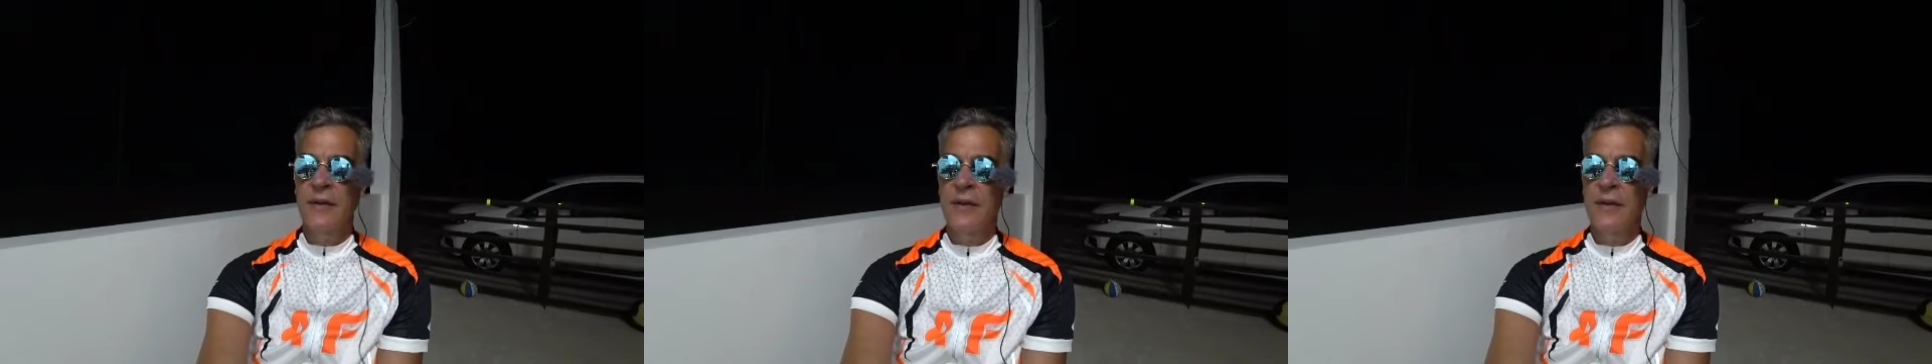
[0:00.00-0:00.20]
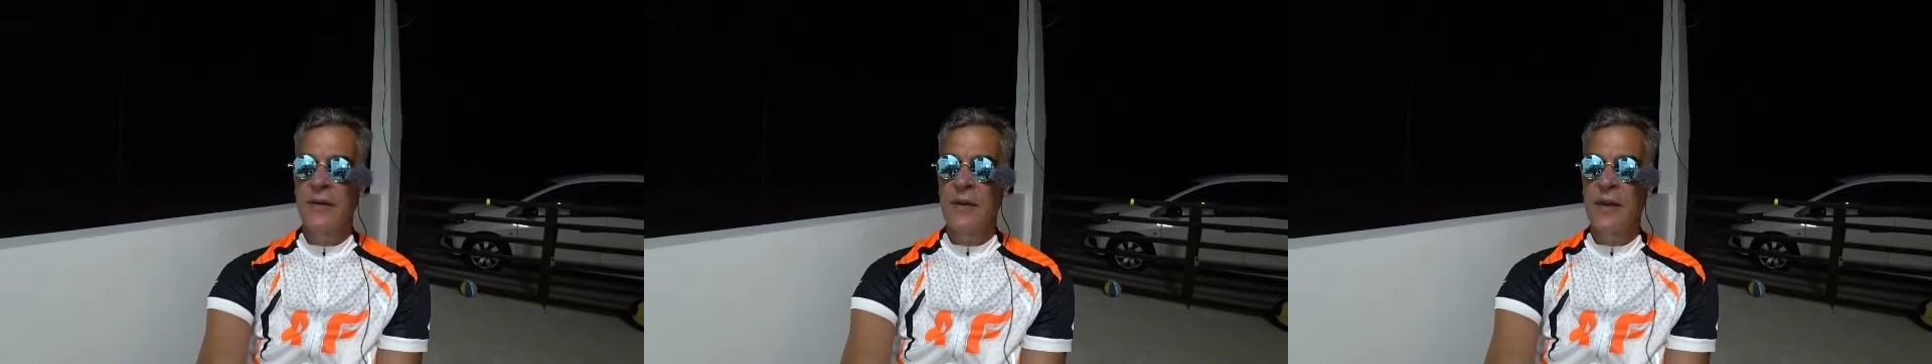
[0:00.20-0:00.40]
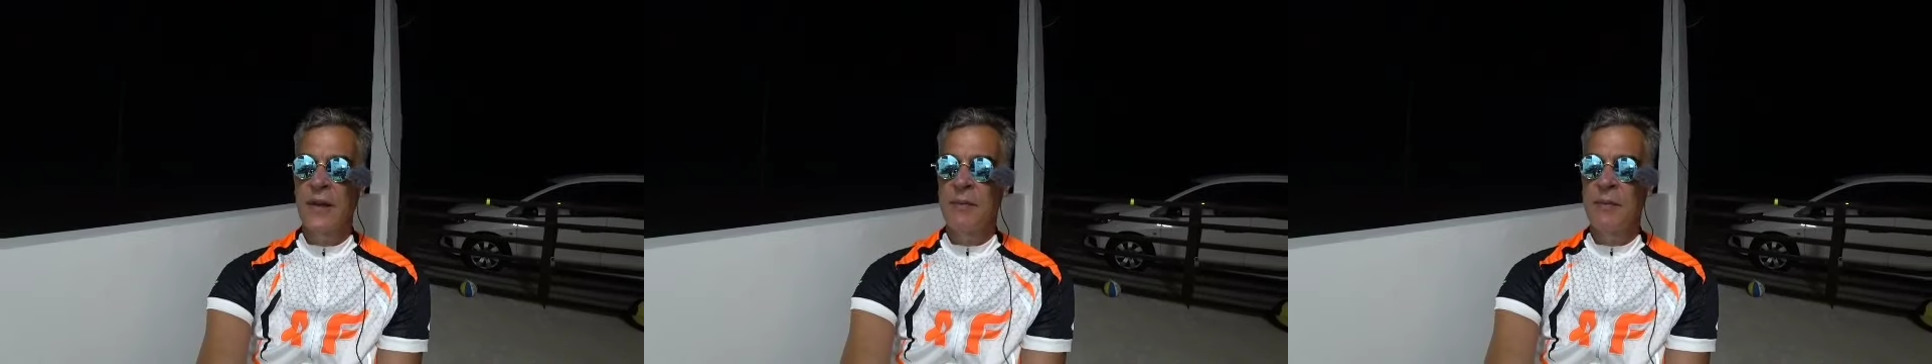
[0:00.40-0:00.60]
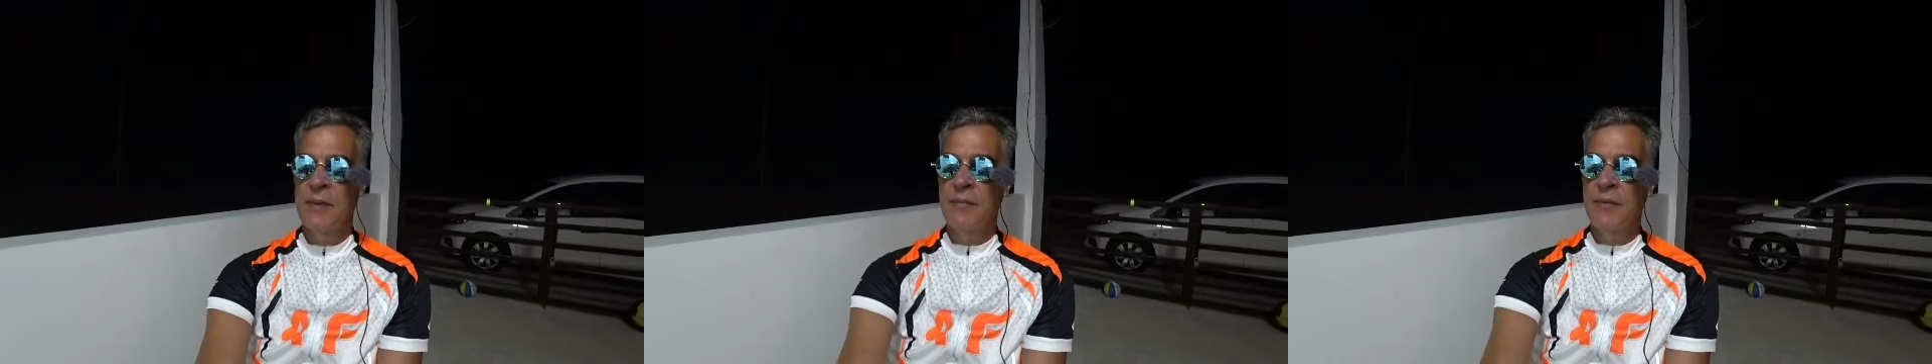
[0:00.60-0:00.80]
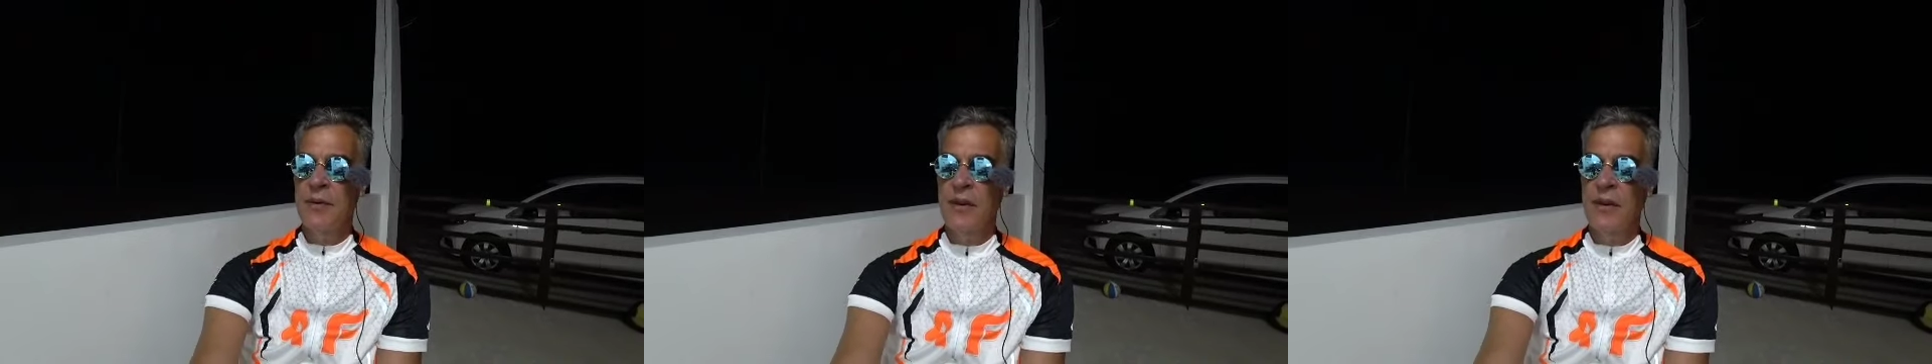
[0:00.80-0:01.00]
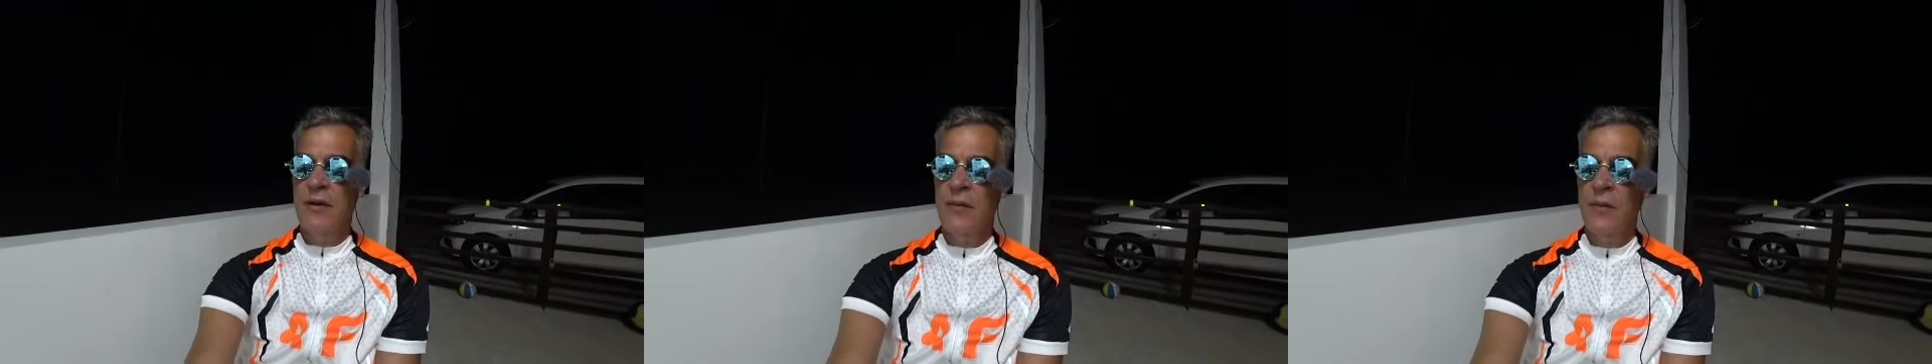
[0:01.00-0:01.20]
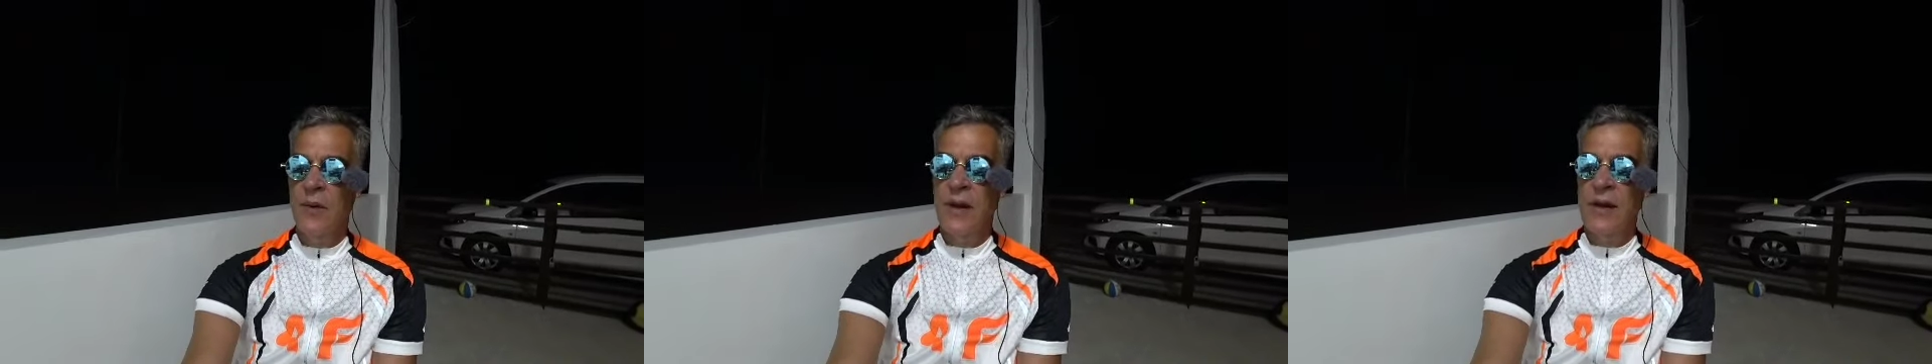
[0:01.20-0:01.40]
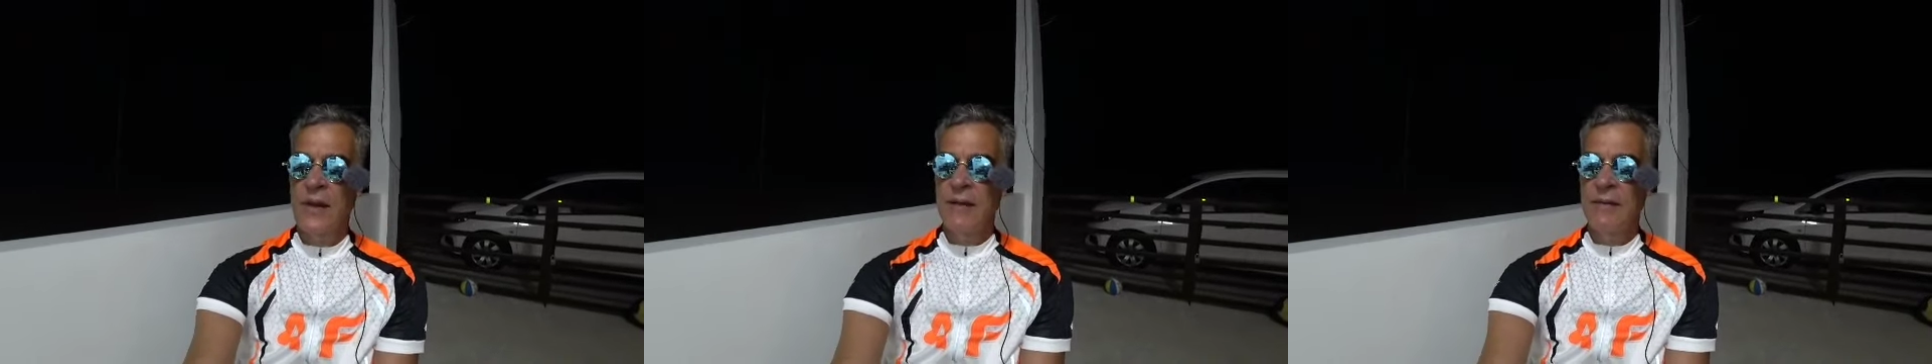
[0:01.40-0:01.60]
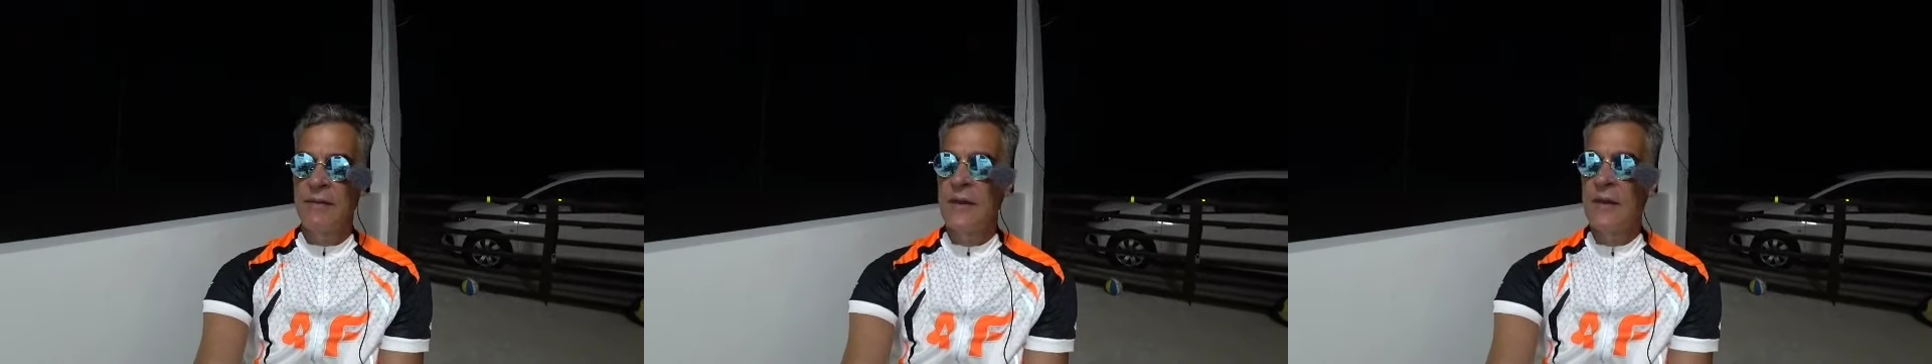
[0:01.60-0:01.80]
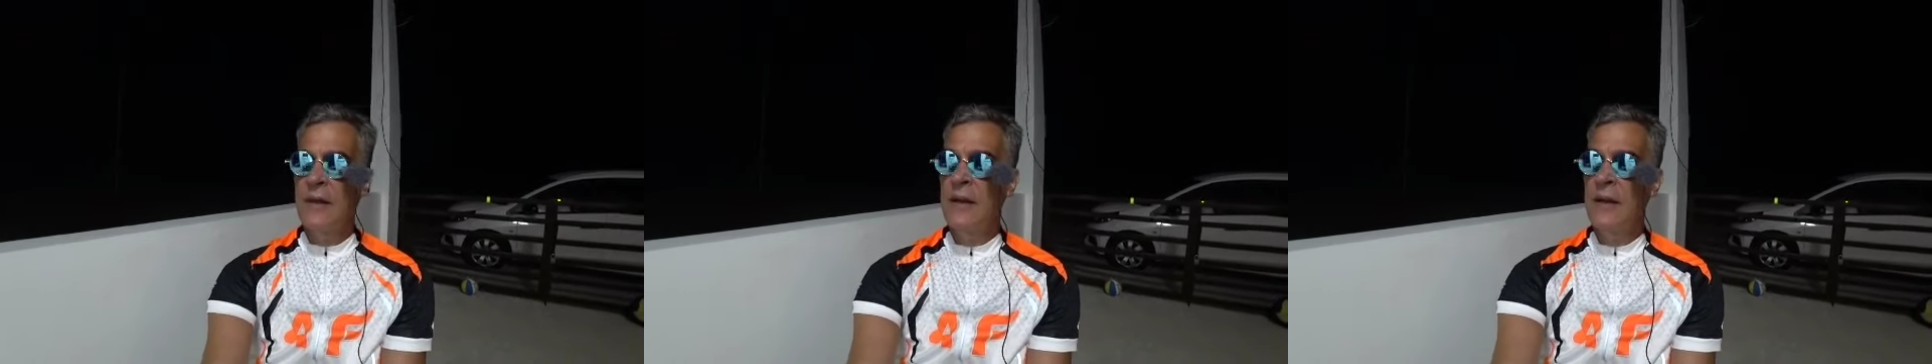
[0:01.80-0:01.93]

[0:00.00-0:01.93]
You know, a lot of people carried where I live.